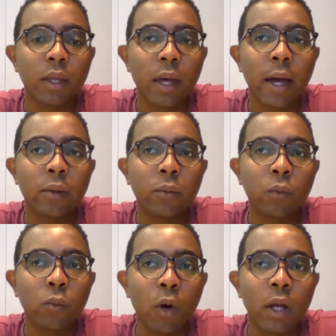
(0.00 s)
and
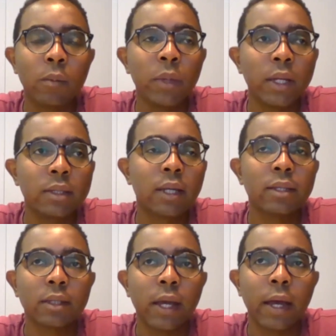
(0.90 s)
what makes
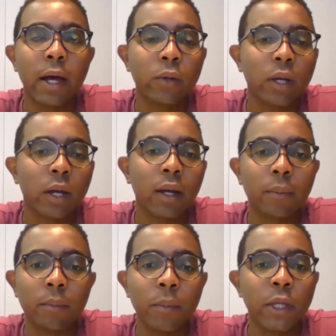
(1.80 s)
sense and how to
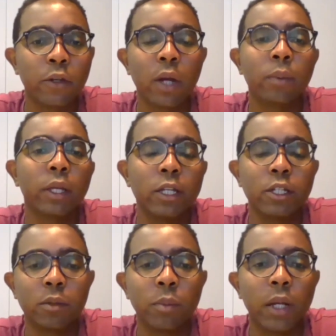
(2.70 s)
make your
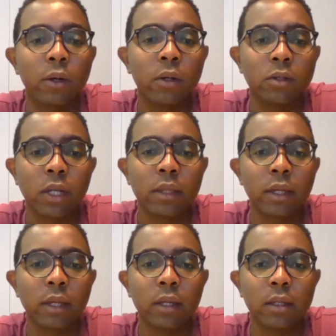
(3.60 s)
application better. So I
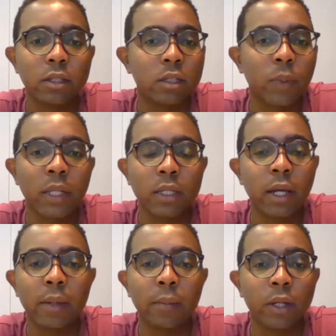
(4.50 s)
think just spending
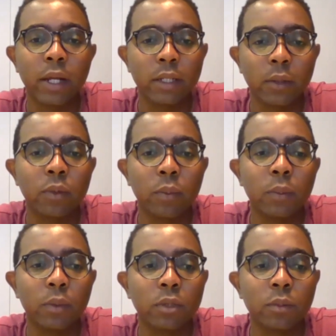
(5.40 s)
time connecting with
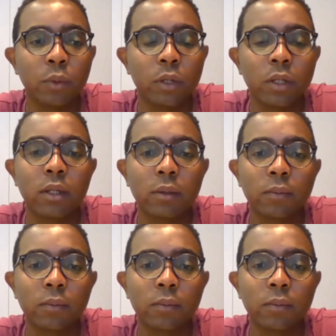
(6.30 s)
people is important.